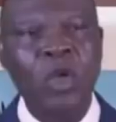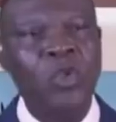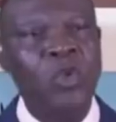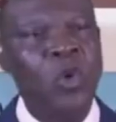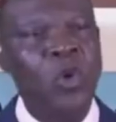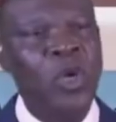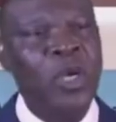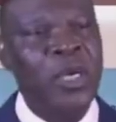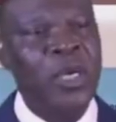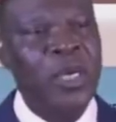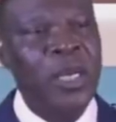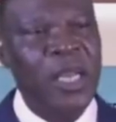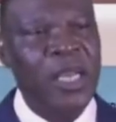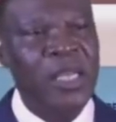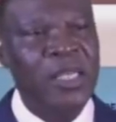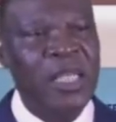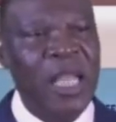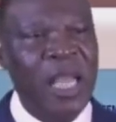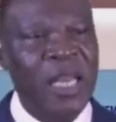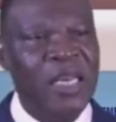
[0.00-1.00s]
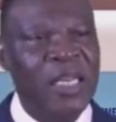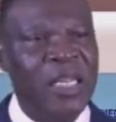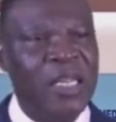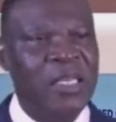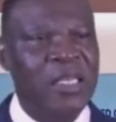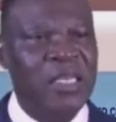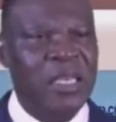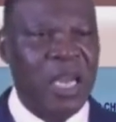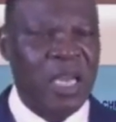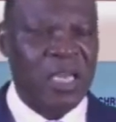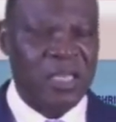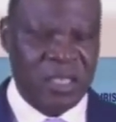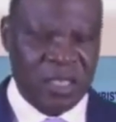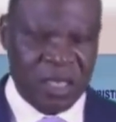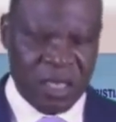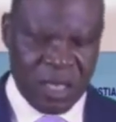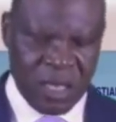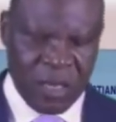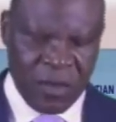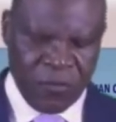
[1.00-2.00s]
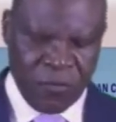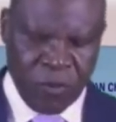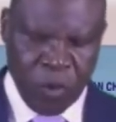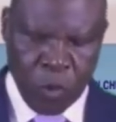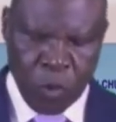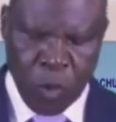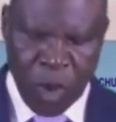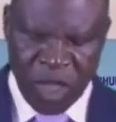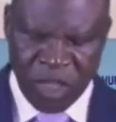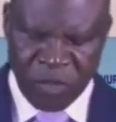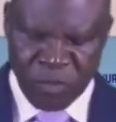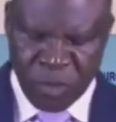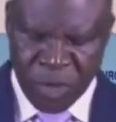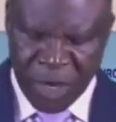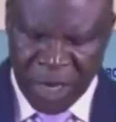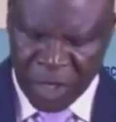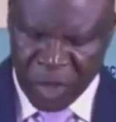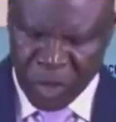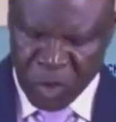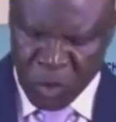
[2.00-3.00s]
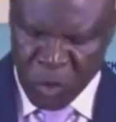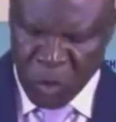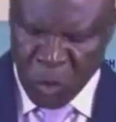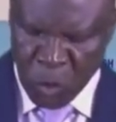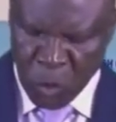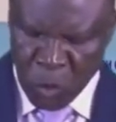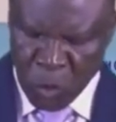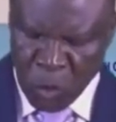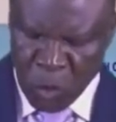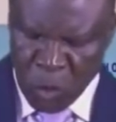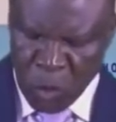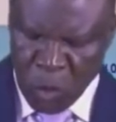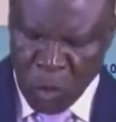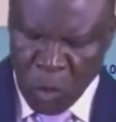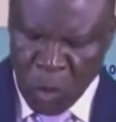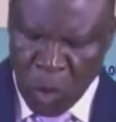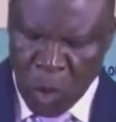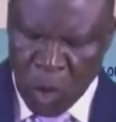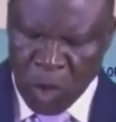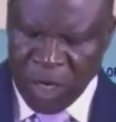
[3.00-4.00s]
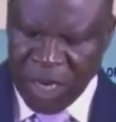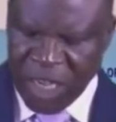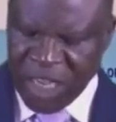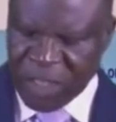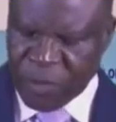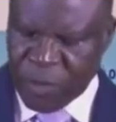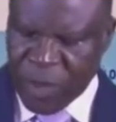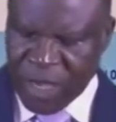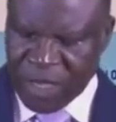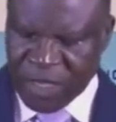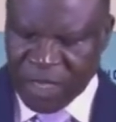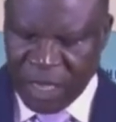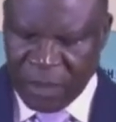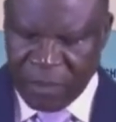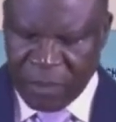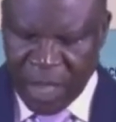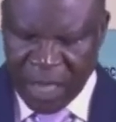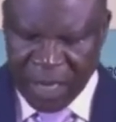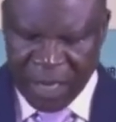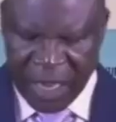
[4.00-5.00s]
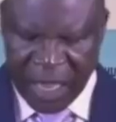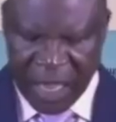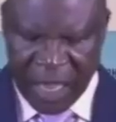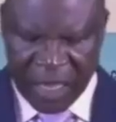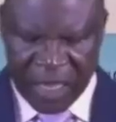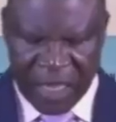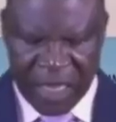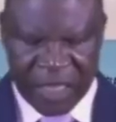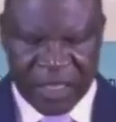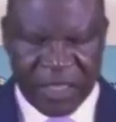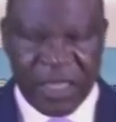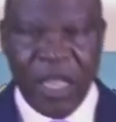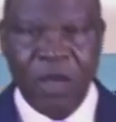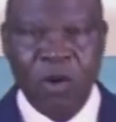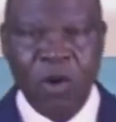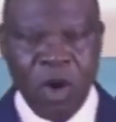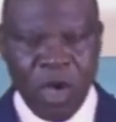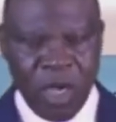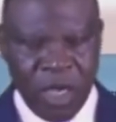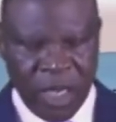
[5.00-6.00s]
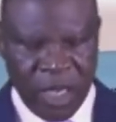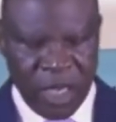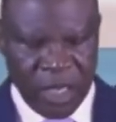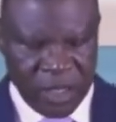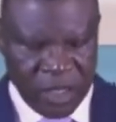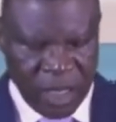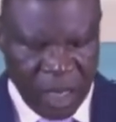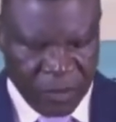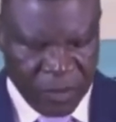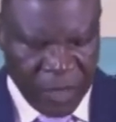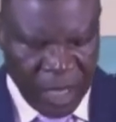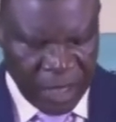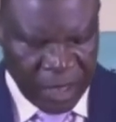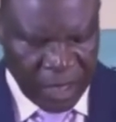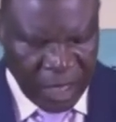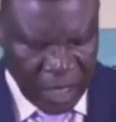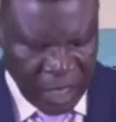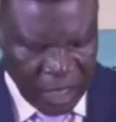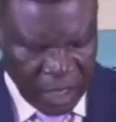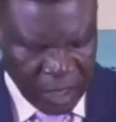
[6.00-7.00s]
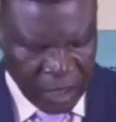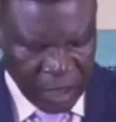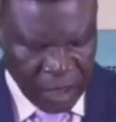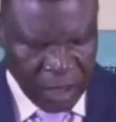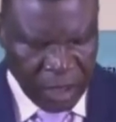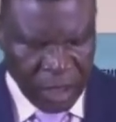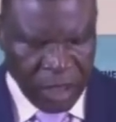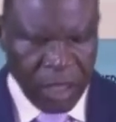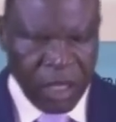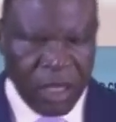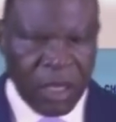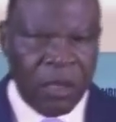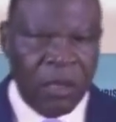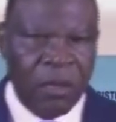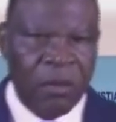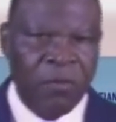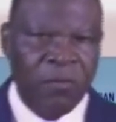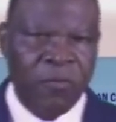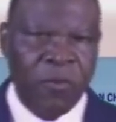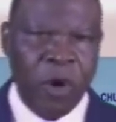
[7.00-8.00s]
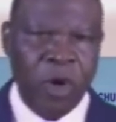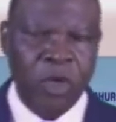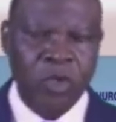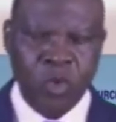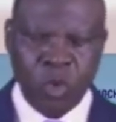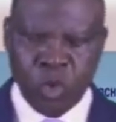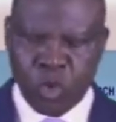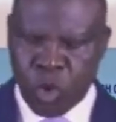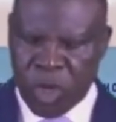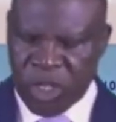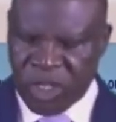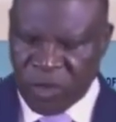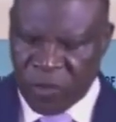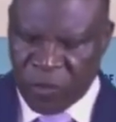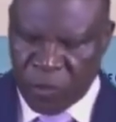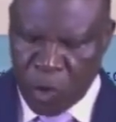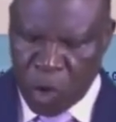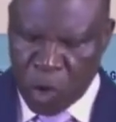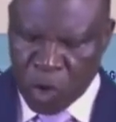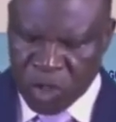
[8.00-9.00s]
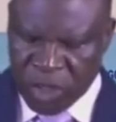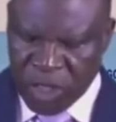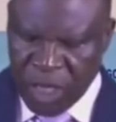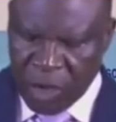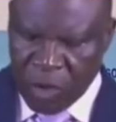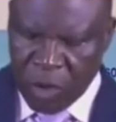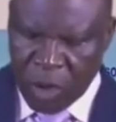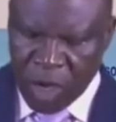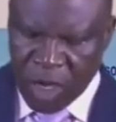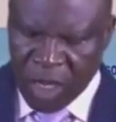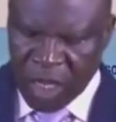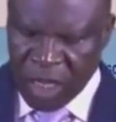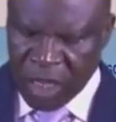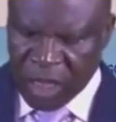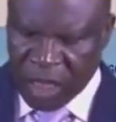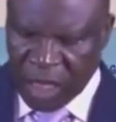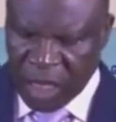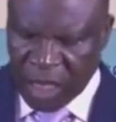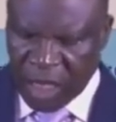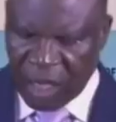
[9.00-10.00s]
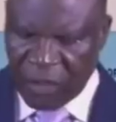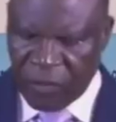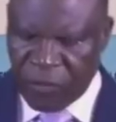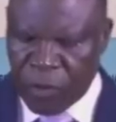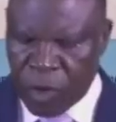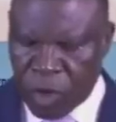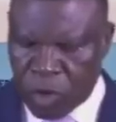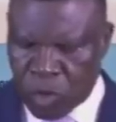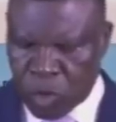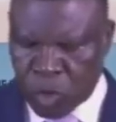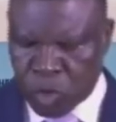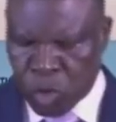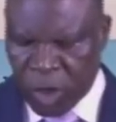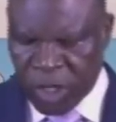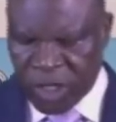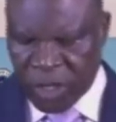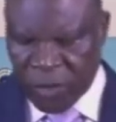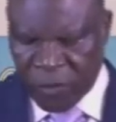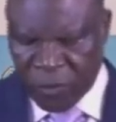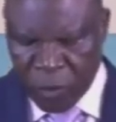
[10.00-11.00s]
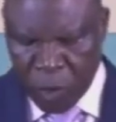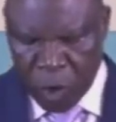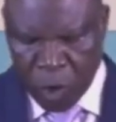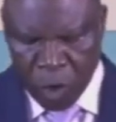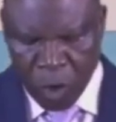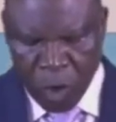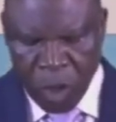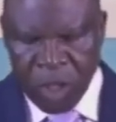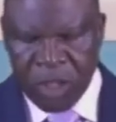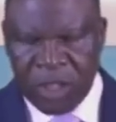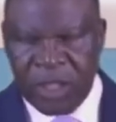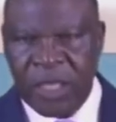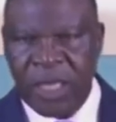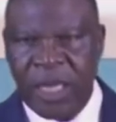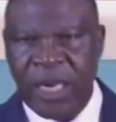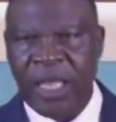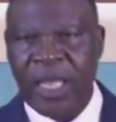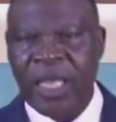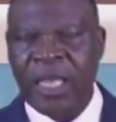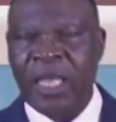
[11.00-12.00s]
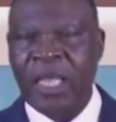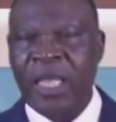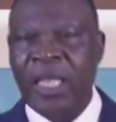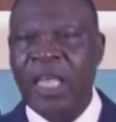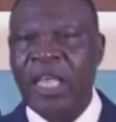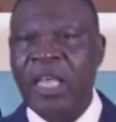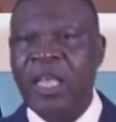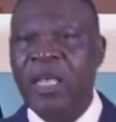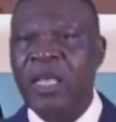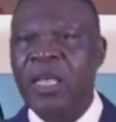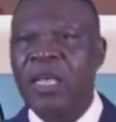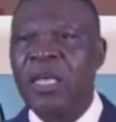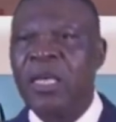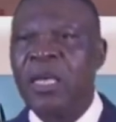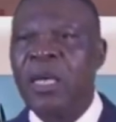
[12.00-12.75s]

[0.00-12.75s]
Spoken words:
also create an hindrance for one's breakthrough. Unexpected barrier. In 2 Kings chapter 3, 4 to 24, 2 Kings 3, 4 to 24, 3 Kings